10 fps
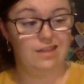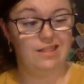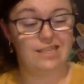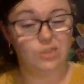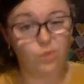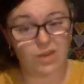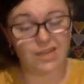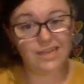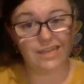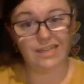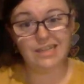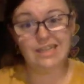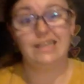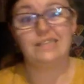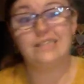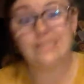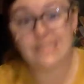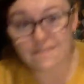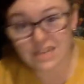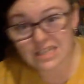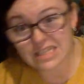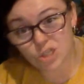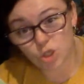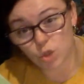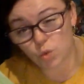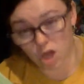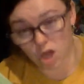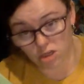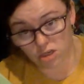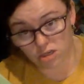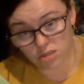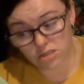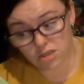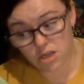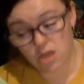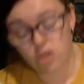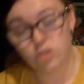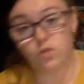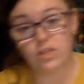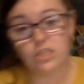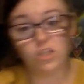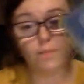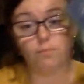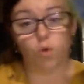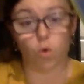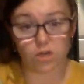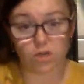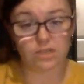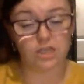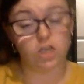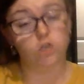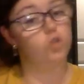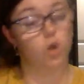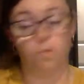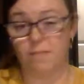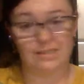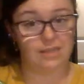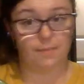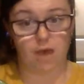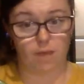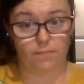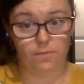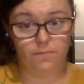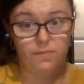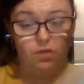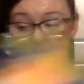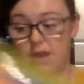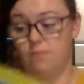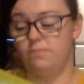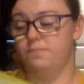this one, is $72. So these are important that you don't mess them up, okay?